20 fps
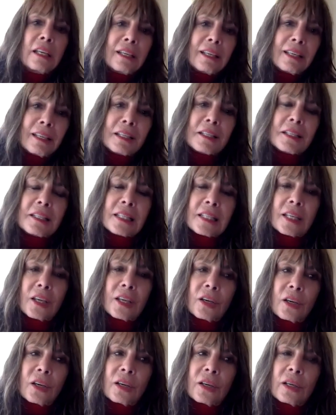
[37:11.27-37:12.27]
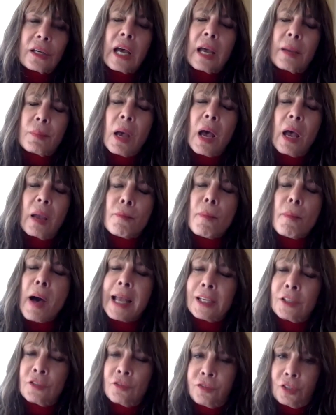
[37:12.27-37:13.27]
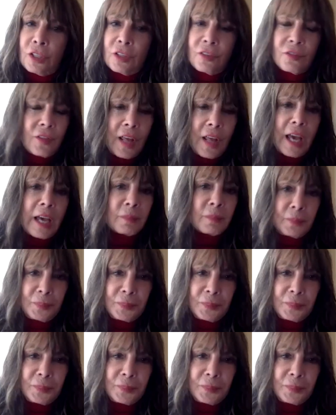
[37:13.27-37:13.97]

is uh, I'm, I'm mindful of that